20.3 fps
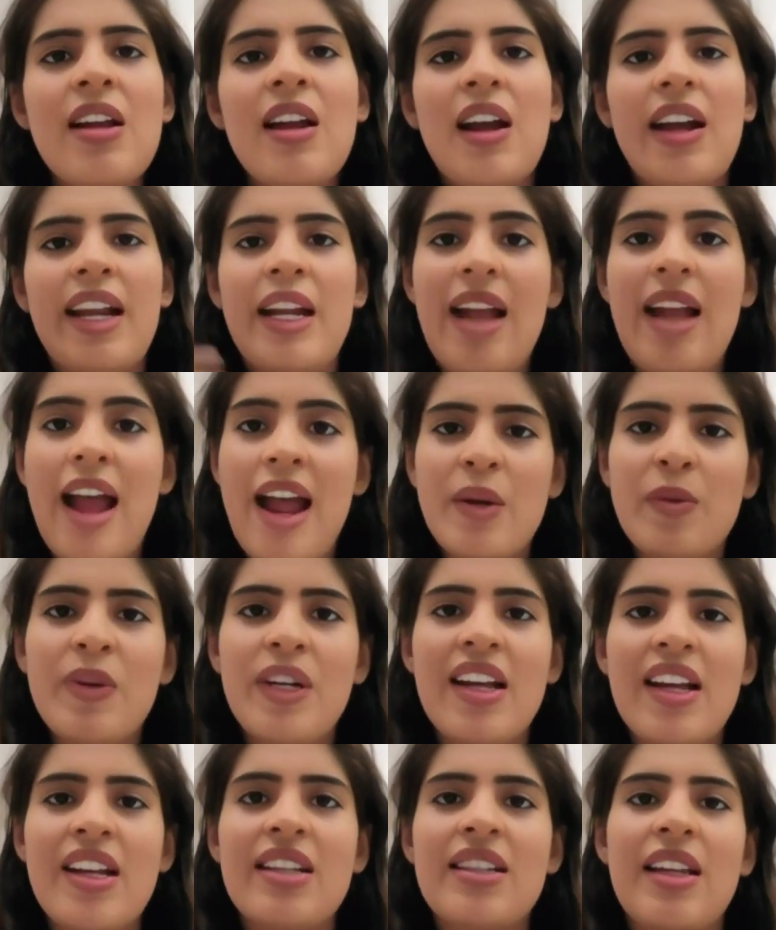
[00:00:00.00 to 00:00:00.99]

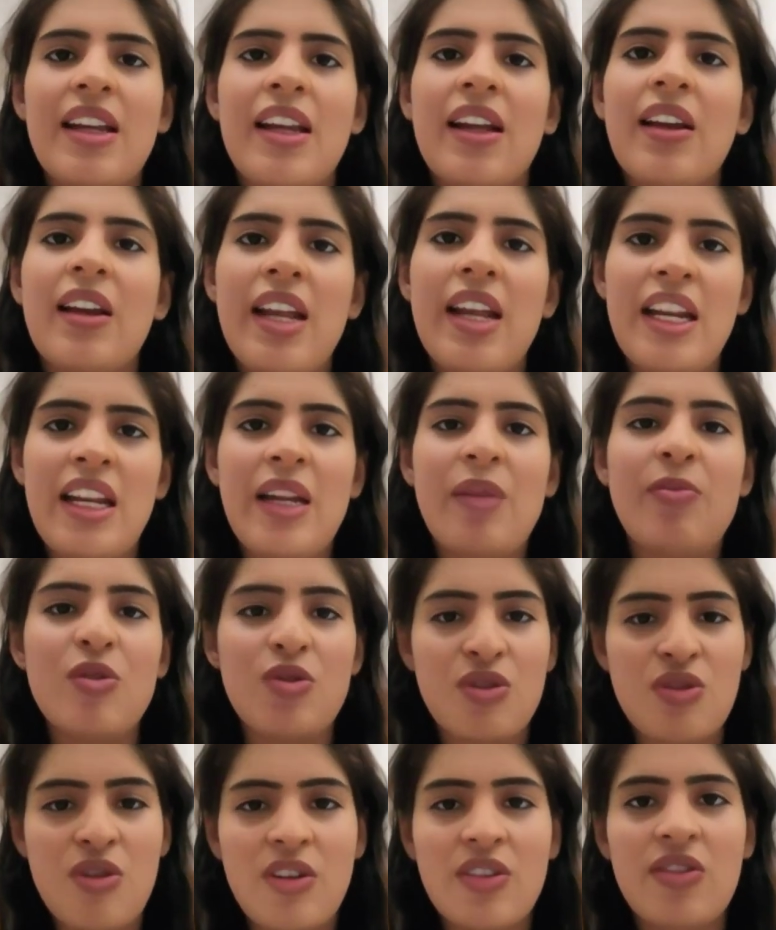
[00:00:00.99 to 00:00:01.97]
advertising any
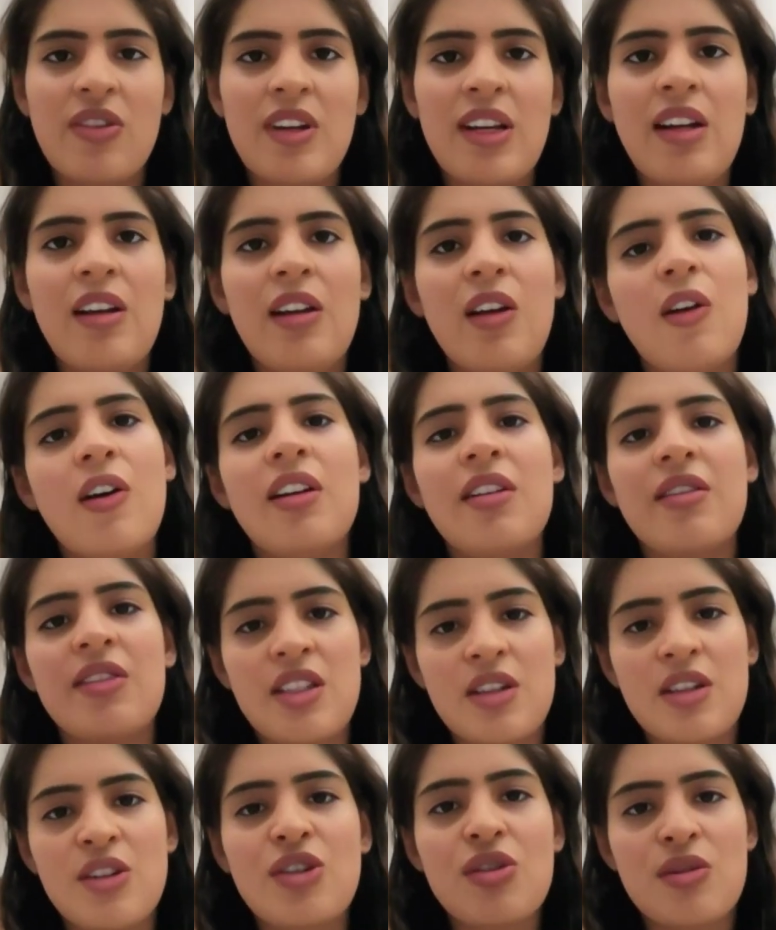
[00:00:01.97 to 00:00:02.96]
postdoctoral or
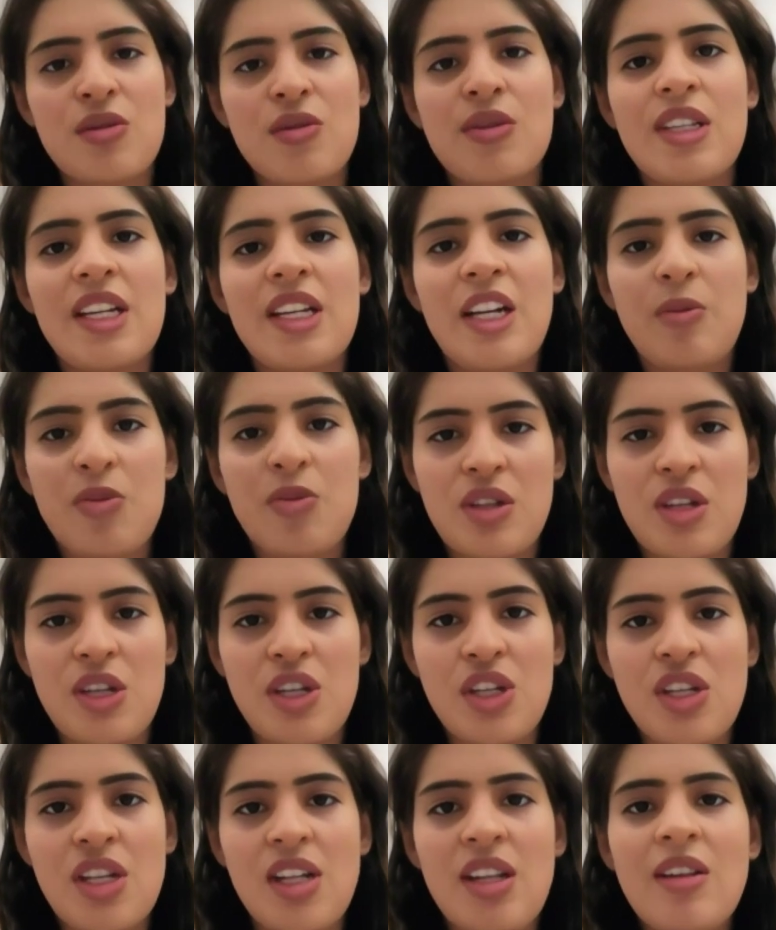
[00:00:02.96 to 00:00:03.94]
research associate
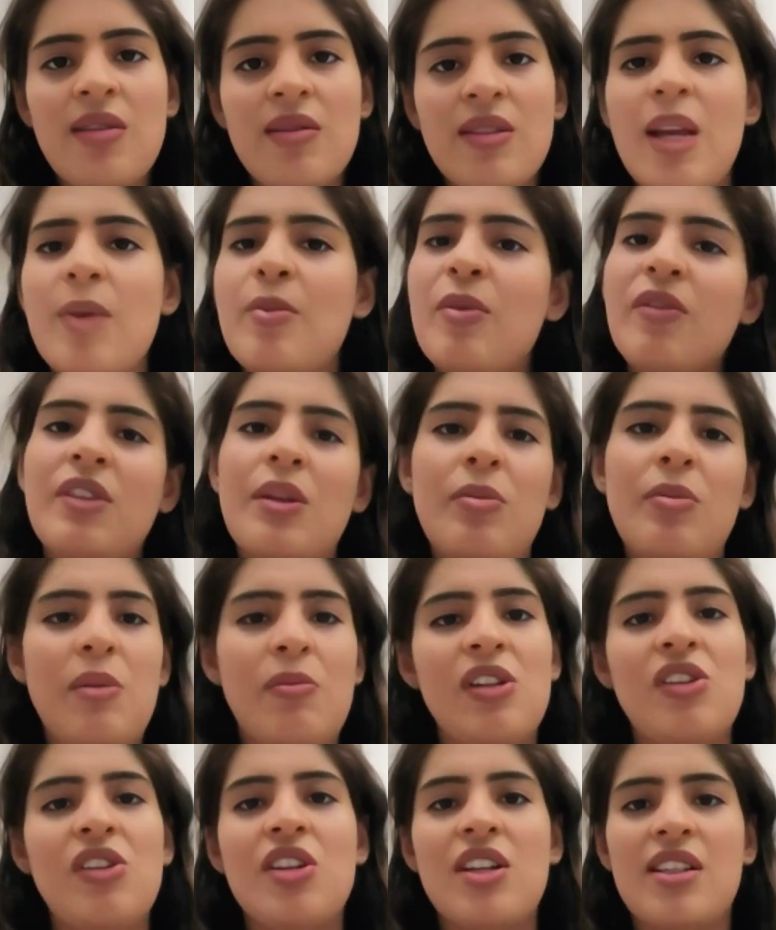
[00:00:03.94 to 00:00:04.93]
position, some of the
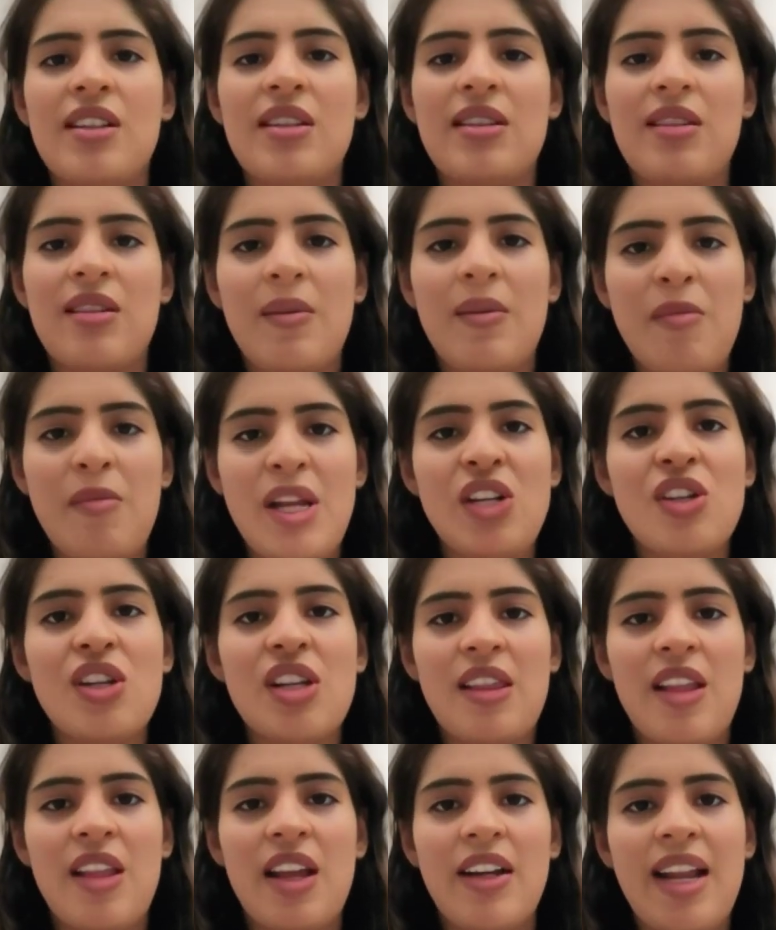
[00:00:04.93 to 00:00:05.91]
people just
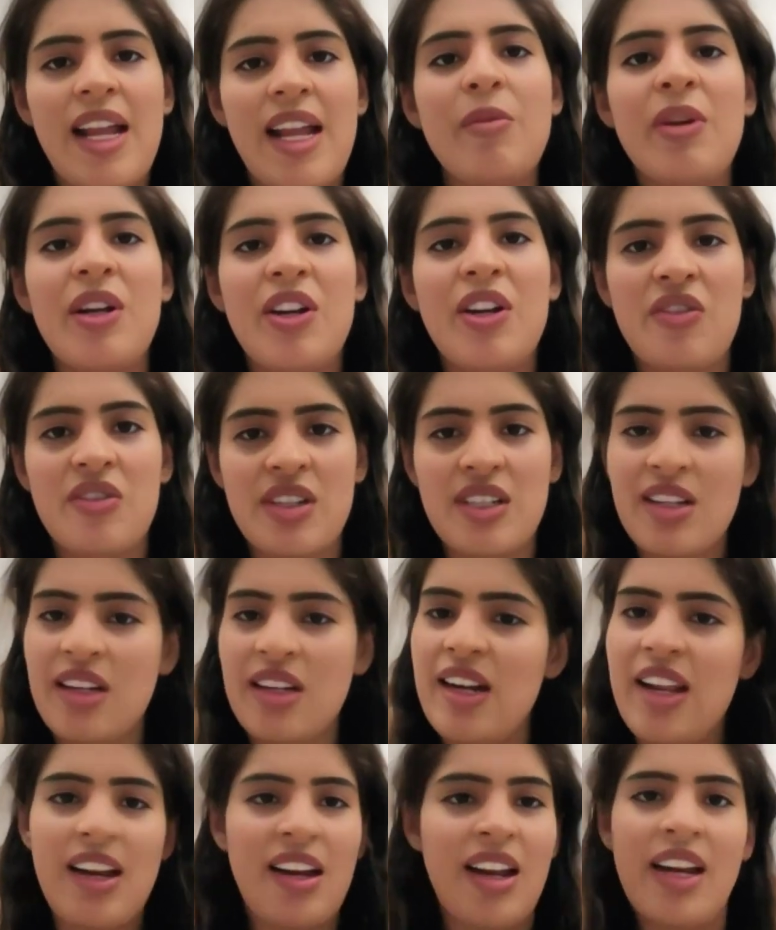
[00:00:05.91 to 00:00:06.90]
mentioned that I'm
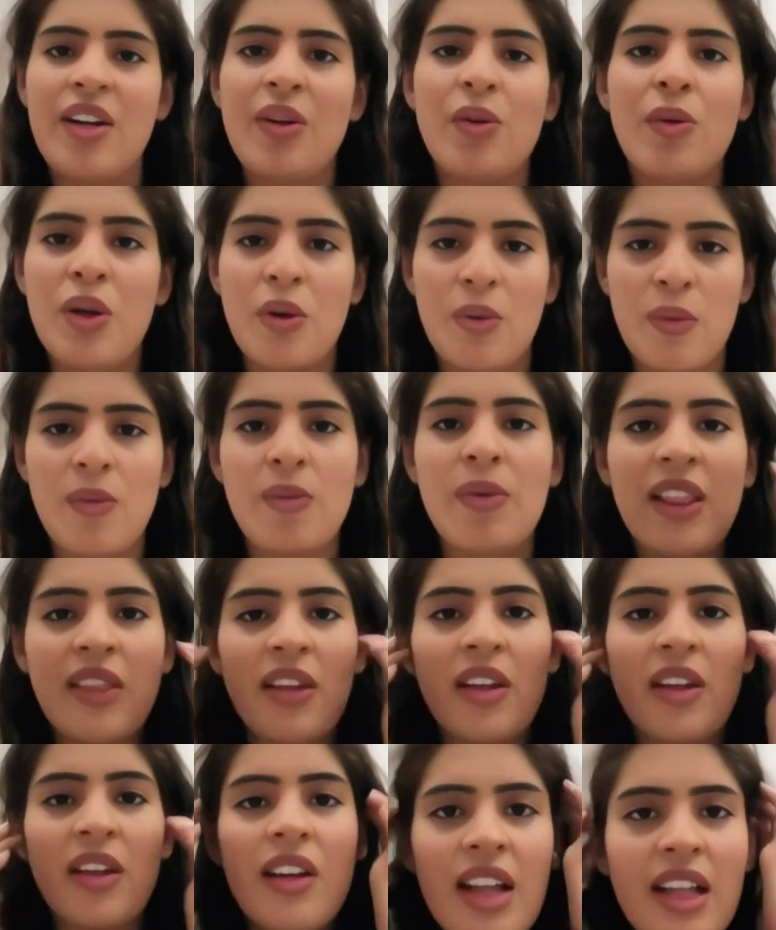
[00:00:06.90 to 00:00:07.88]
interested and I don't know
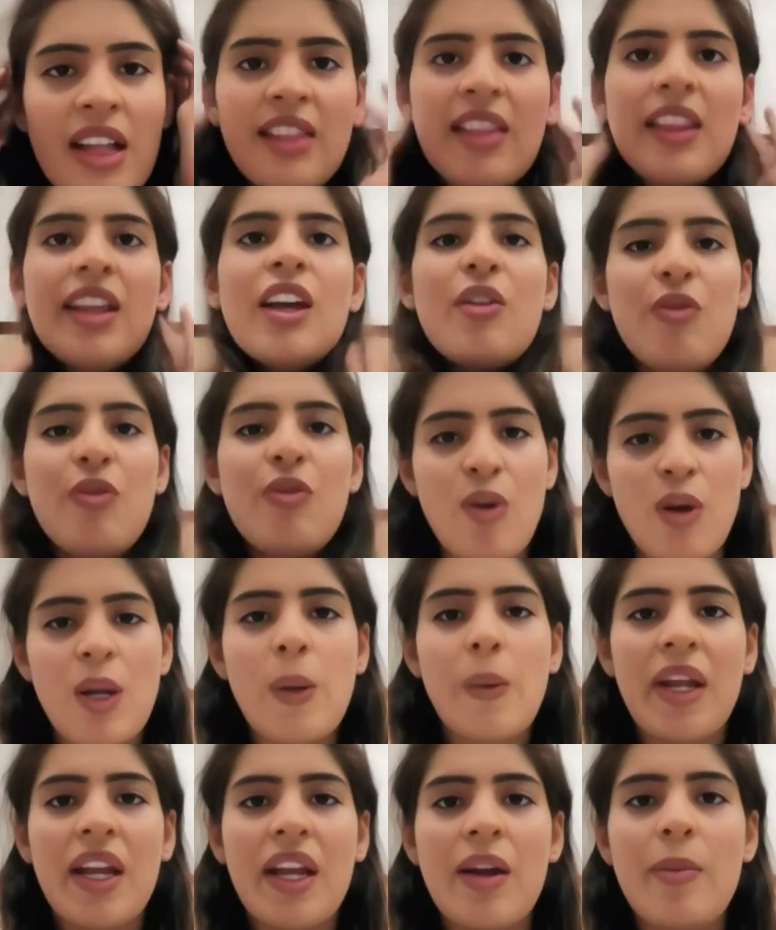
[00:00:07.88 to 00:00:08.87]
whether they are
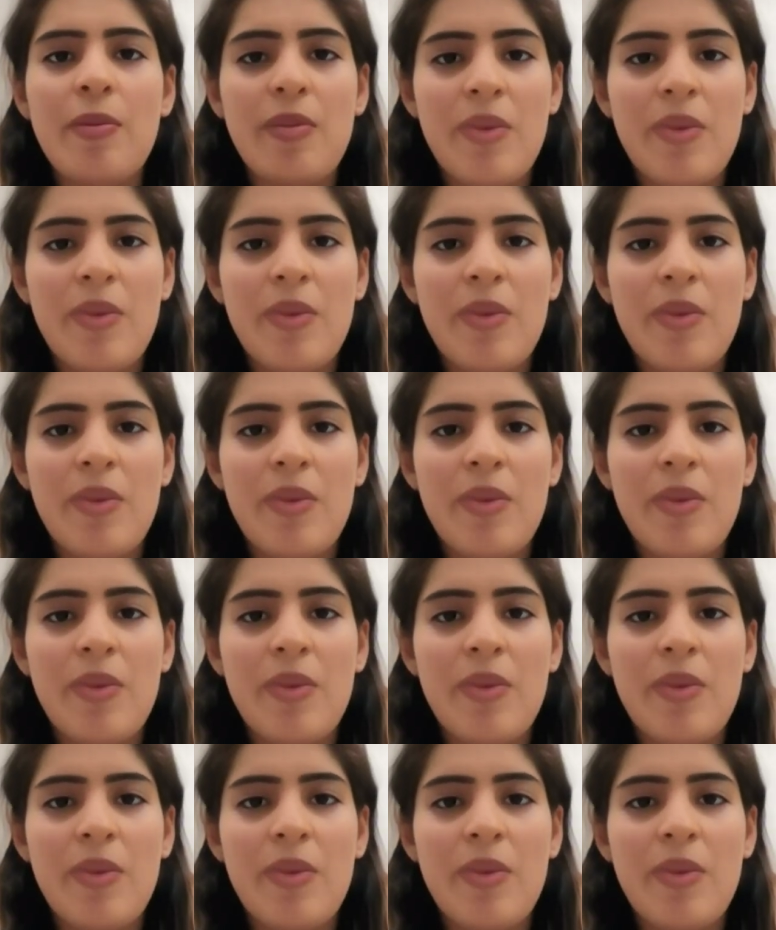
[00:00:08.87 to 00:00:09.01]
following up